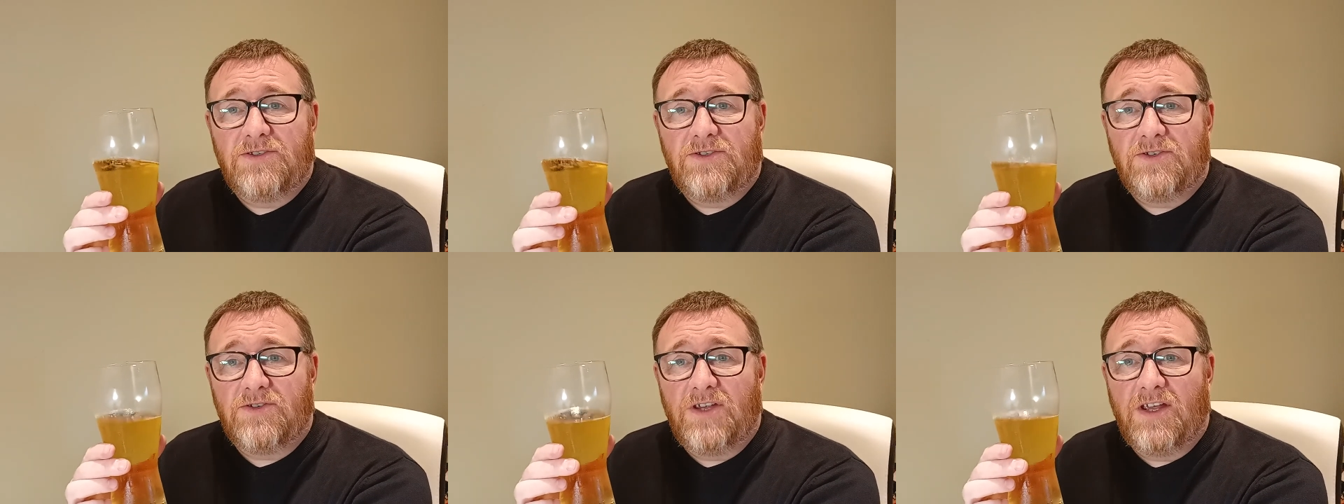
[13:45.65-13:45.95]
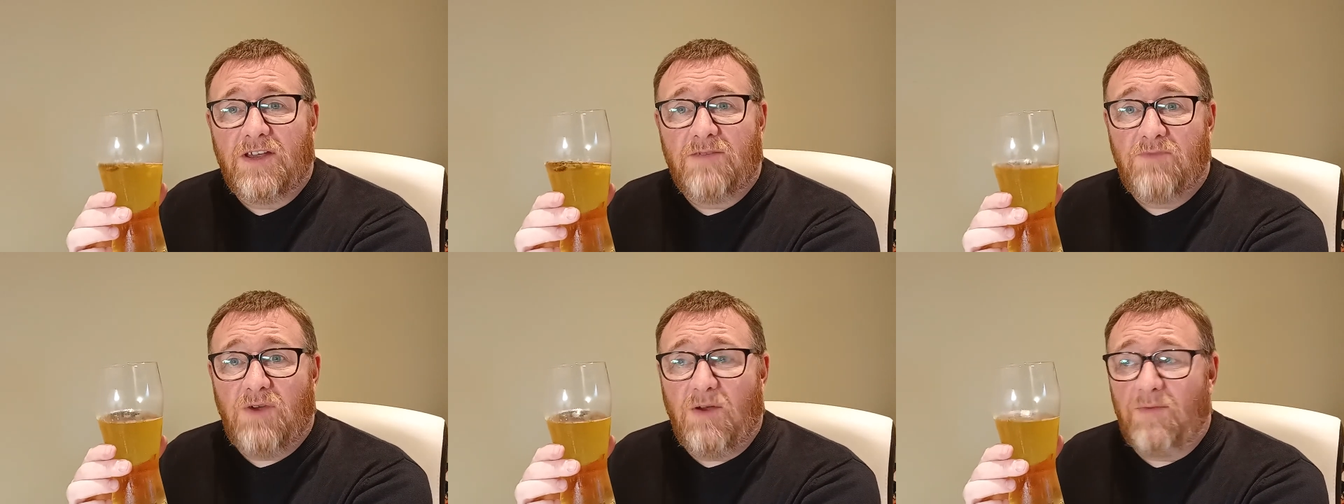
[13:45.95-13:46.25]
So
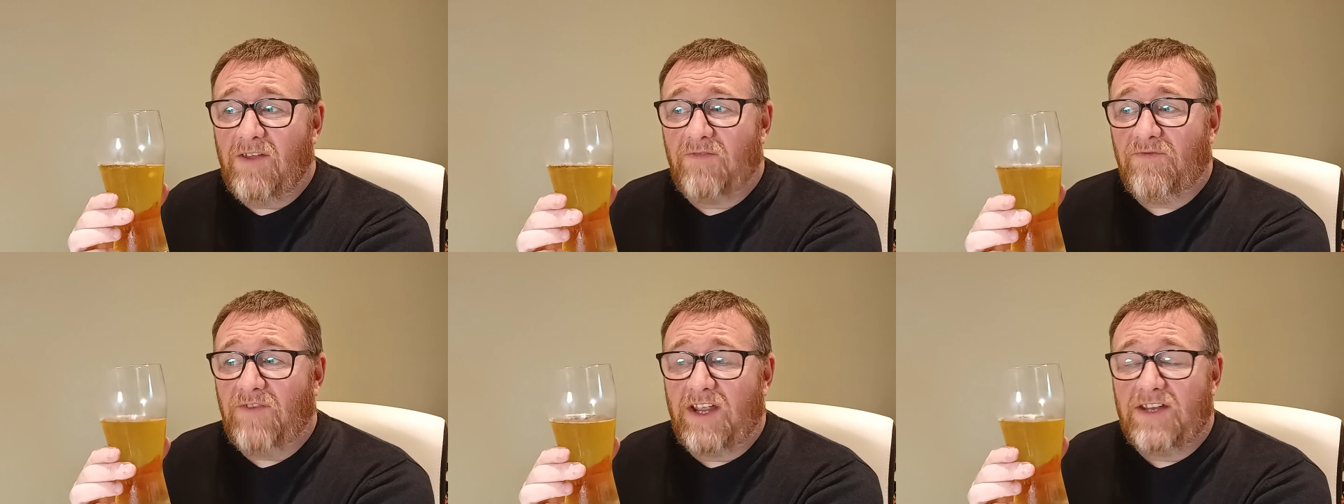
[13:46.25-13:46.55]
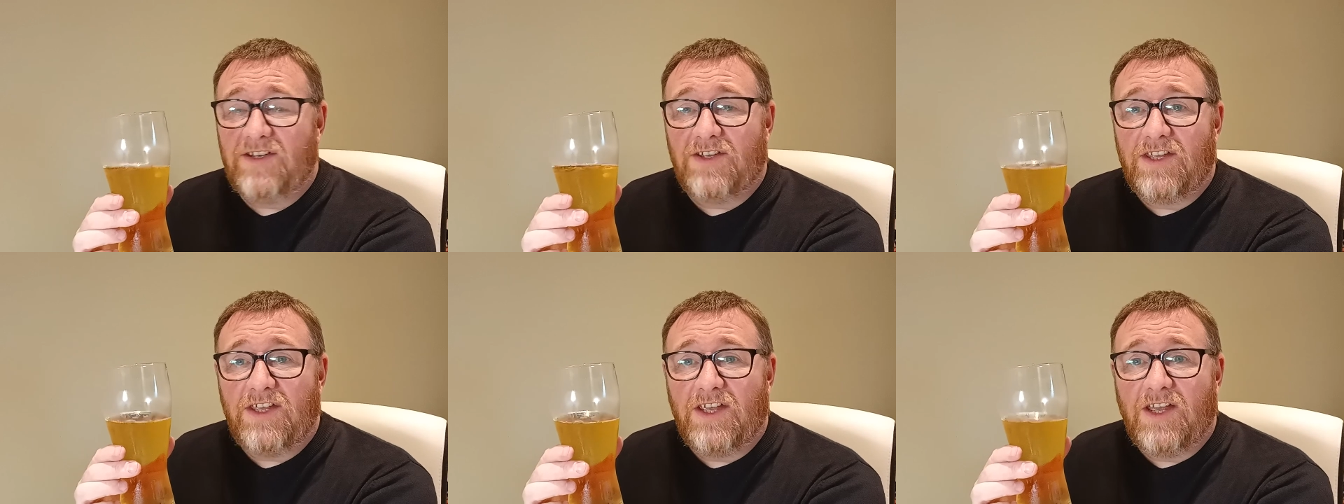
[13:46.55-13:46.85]
you could probably
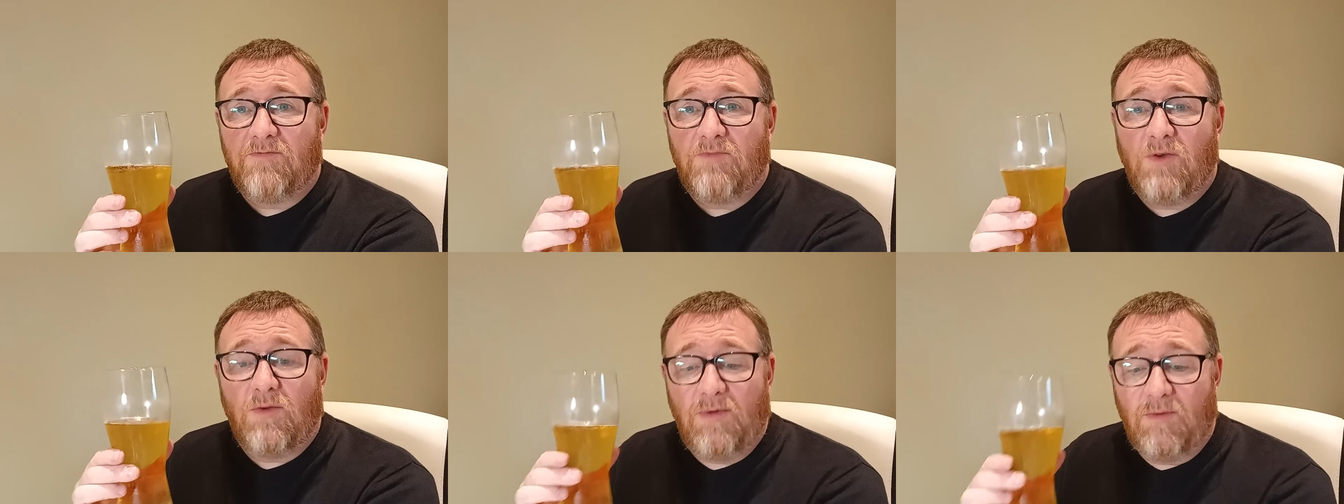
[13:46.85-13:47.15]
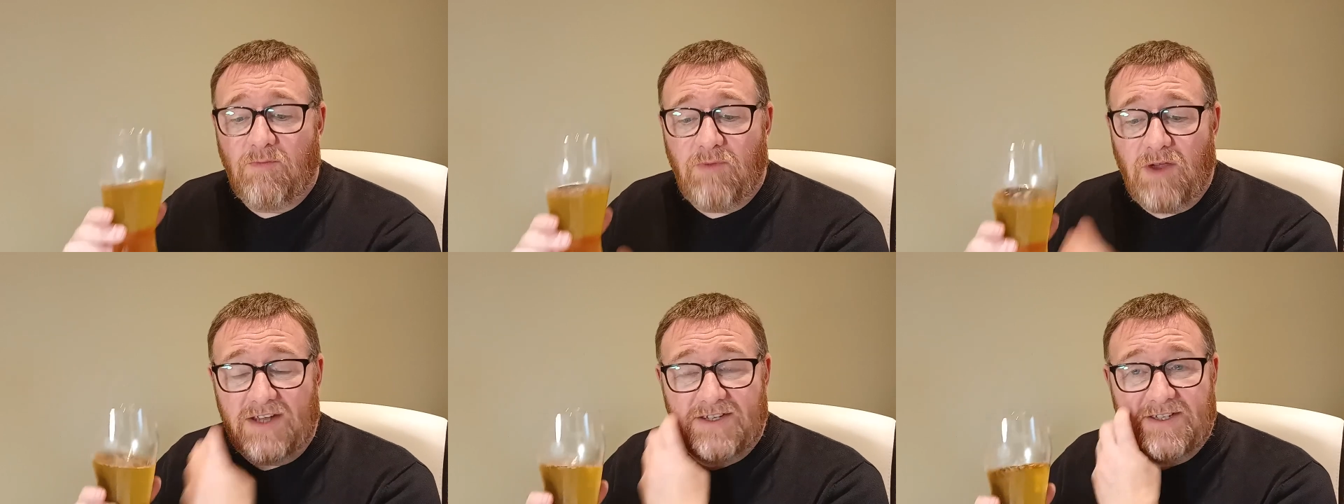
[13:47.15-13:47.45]
find that you could
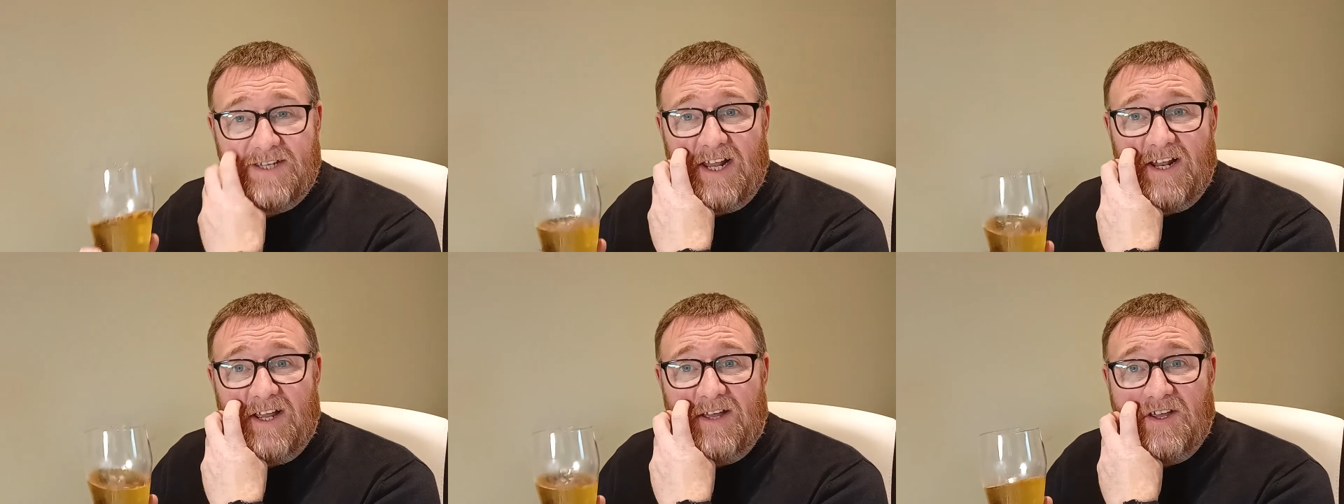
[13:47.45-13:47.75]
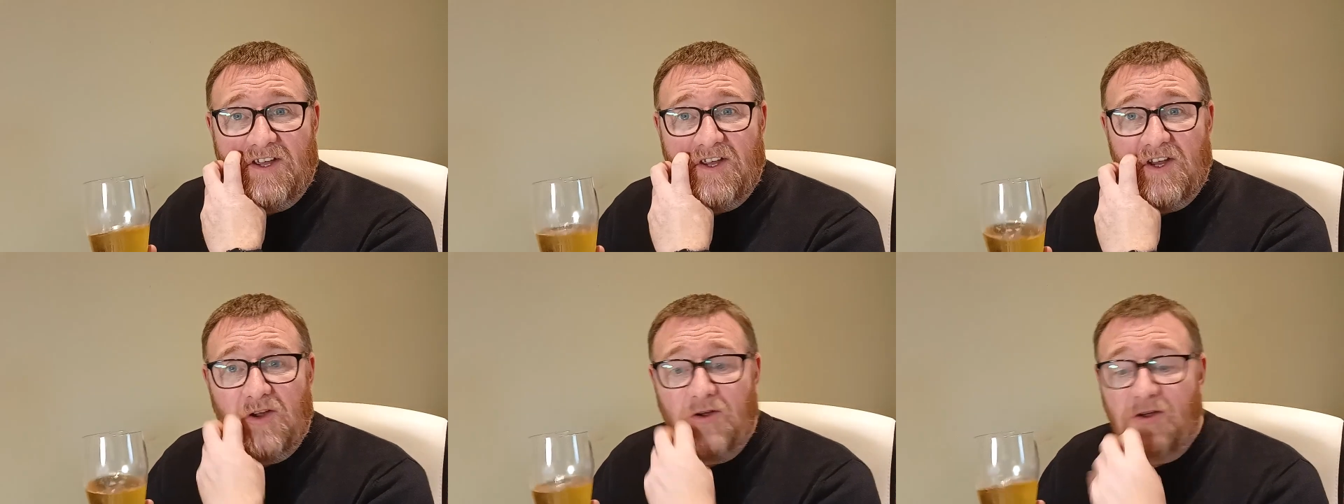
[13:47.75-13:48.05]
probably put a Stella,
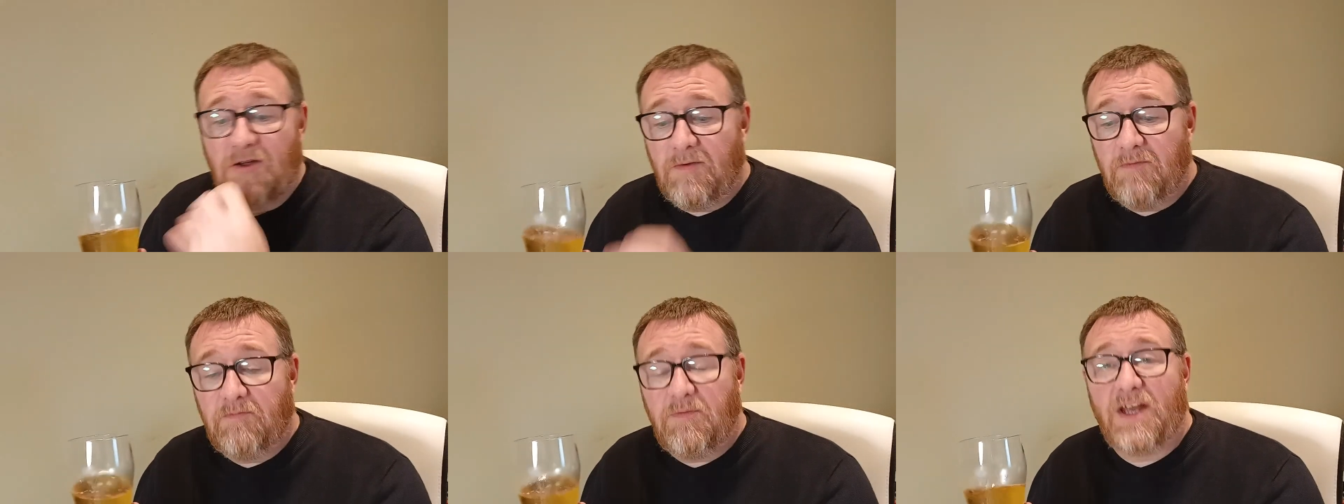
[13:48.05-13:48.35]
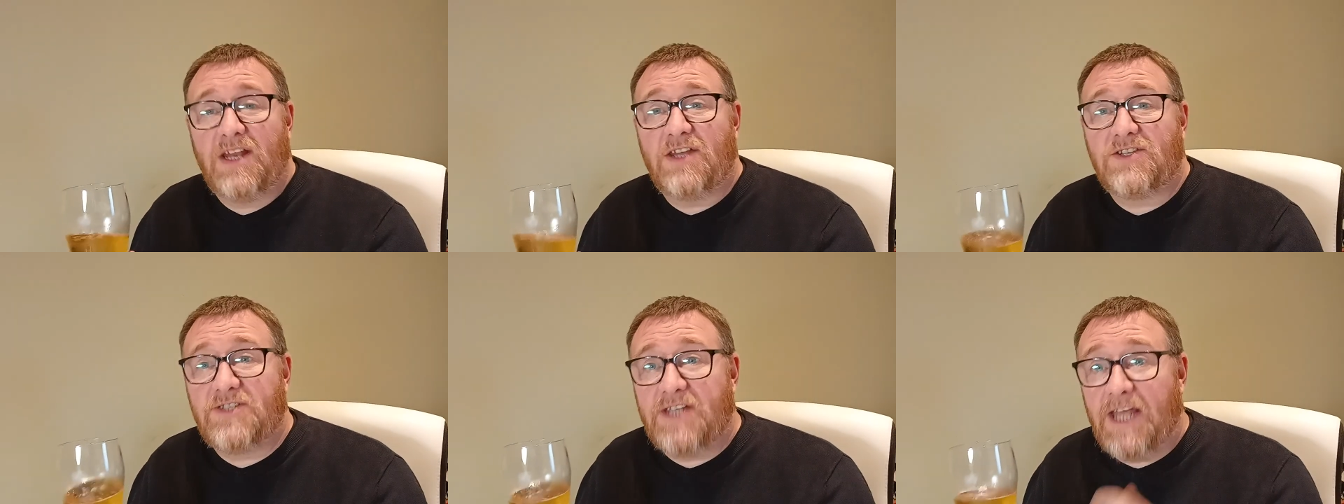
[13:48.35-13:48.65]
you know, a
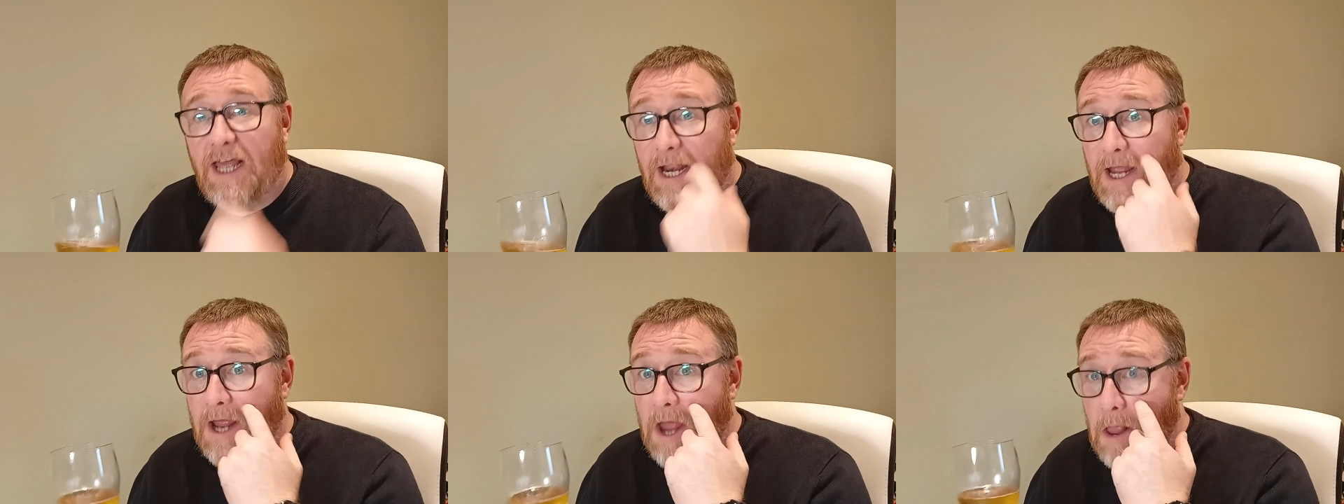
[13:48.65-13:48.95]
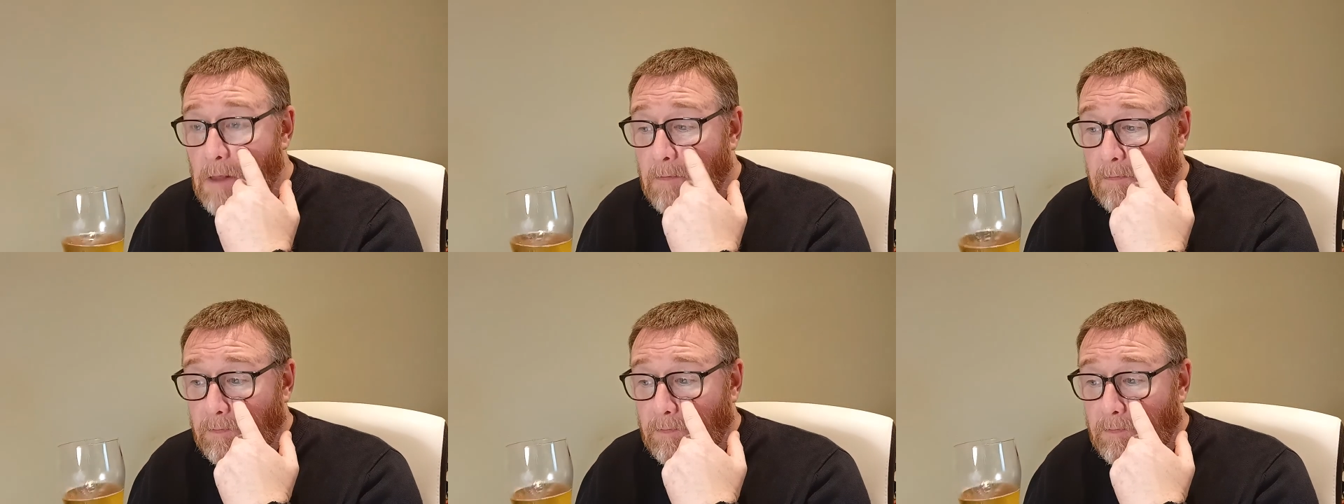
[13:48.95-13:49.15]
pint of Stella